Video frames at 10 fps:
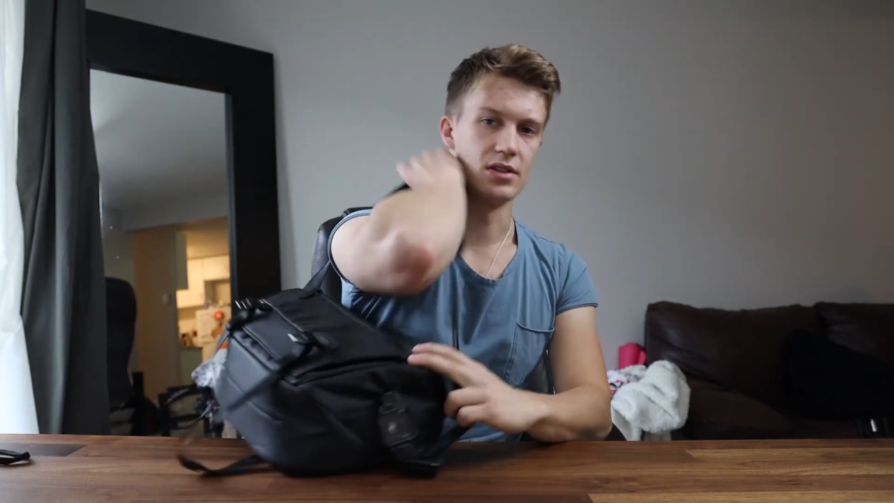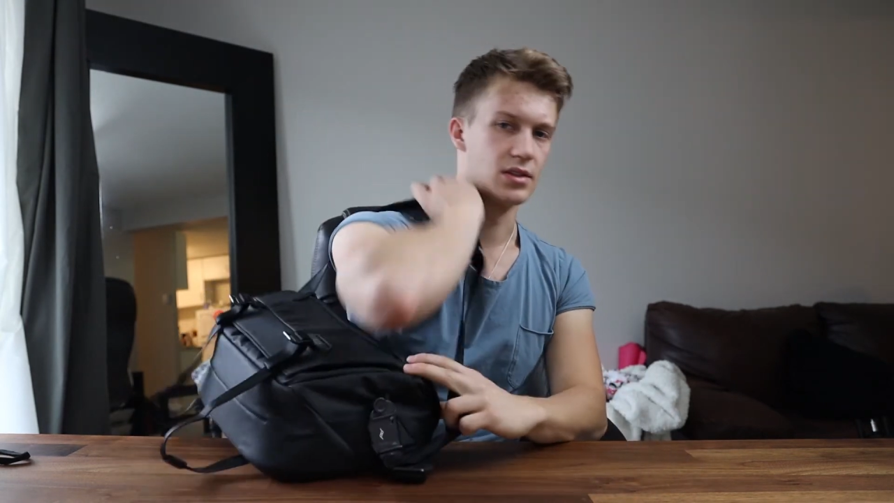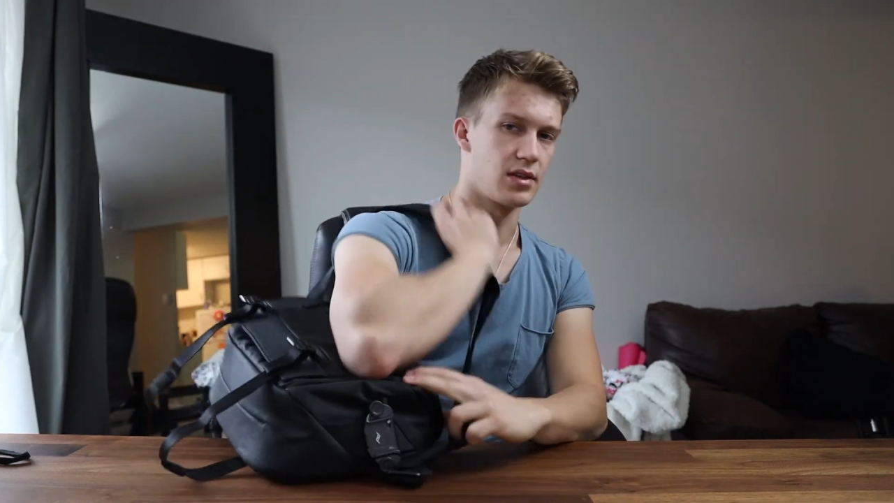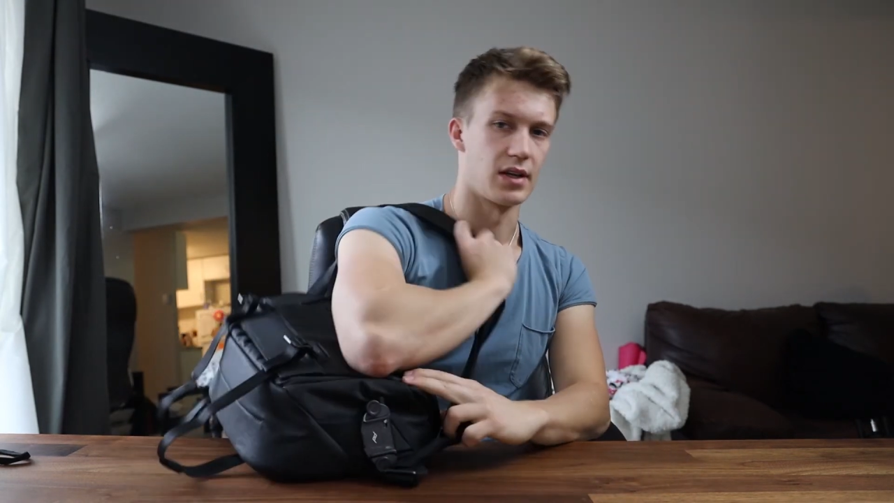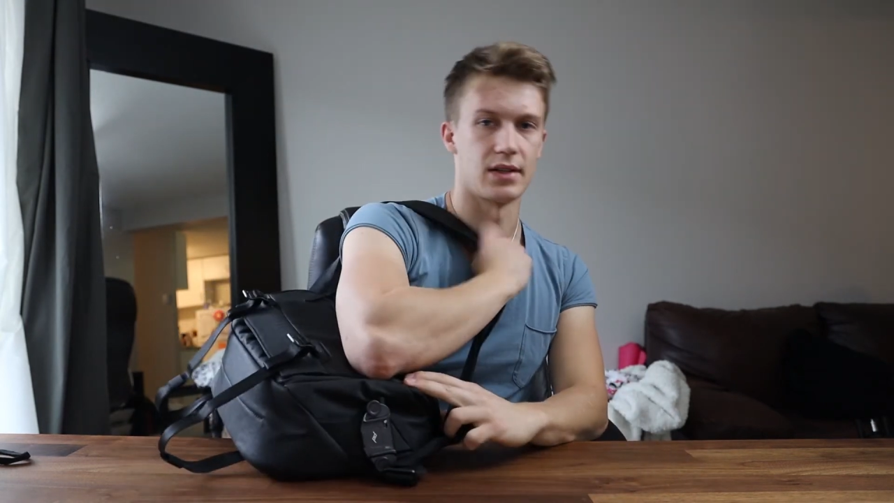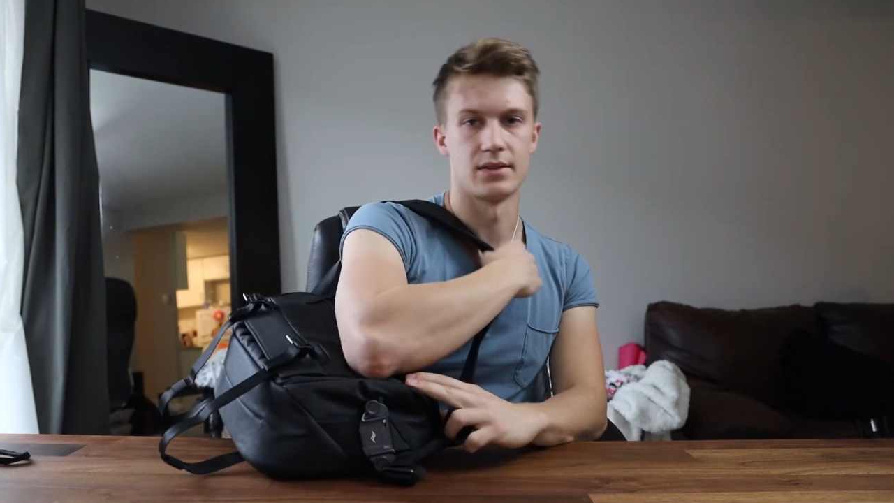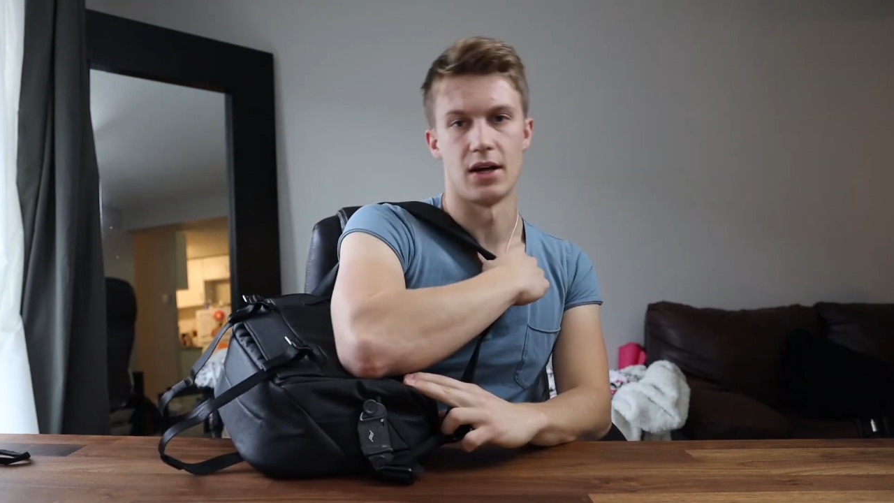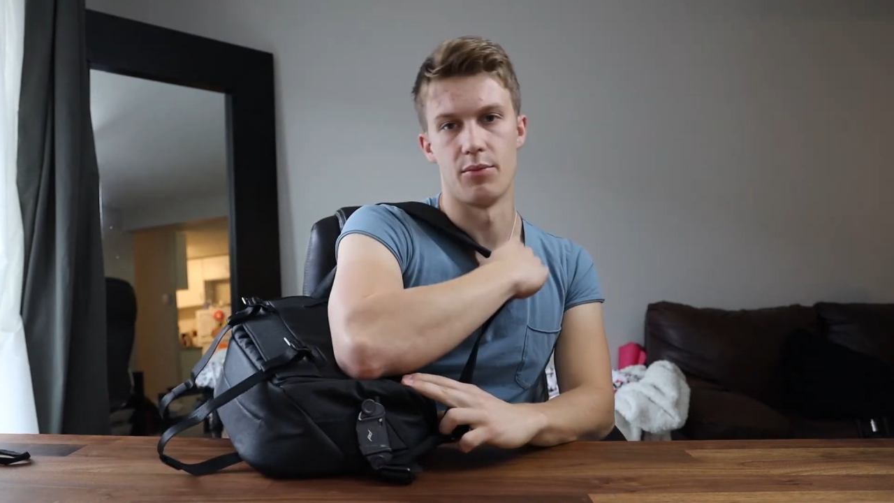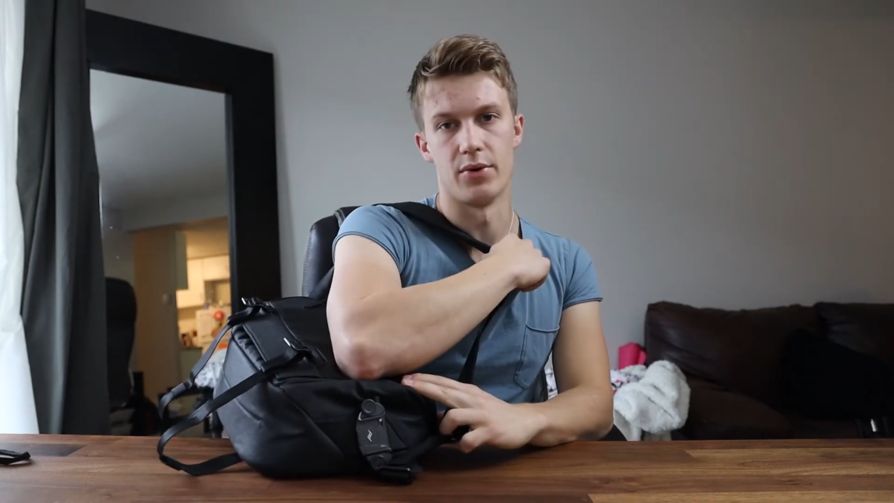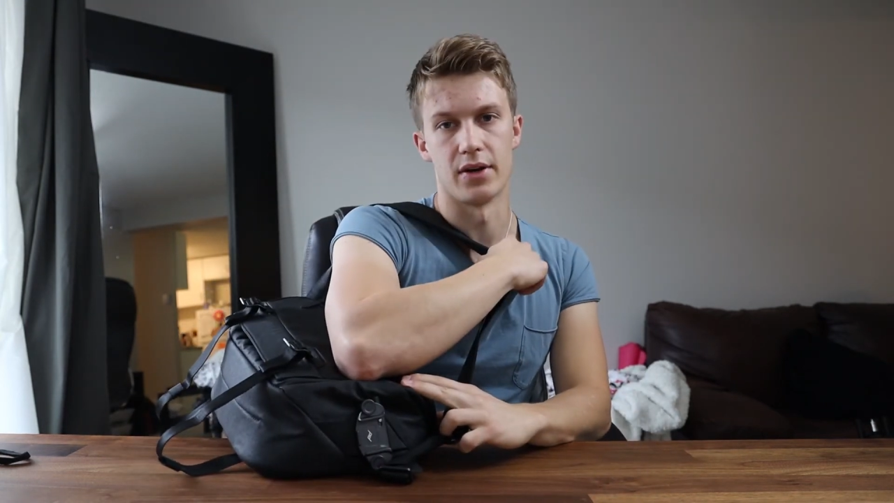so like
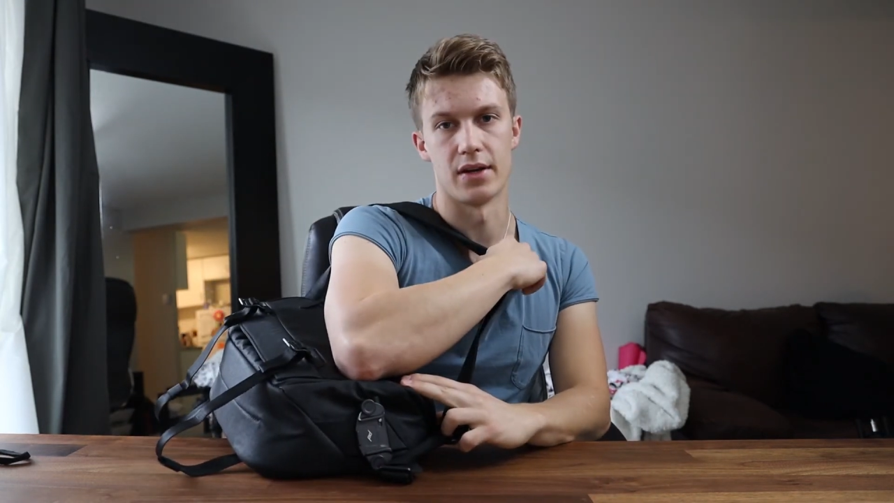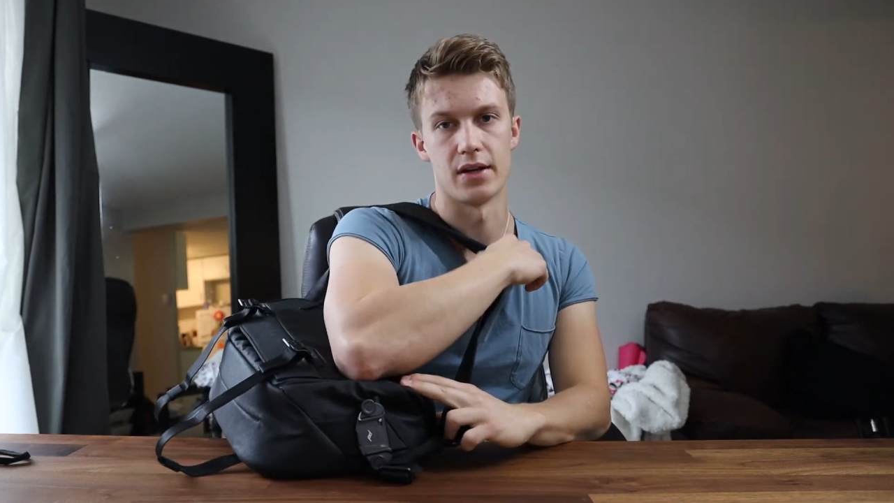I'll put it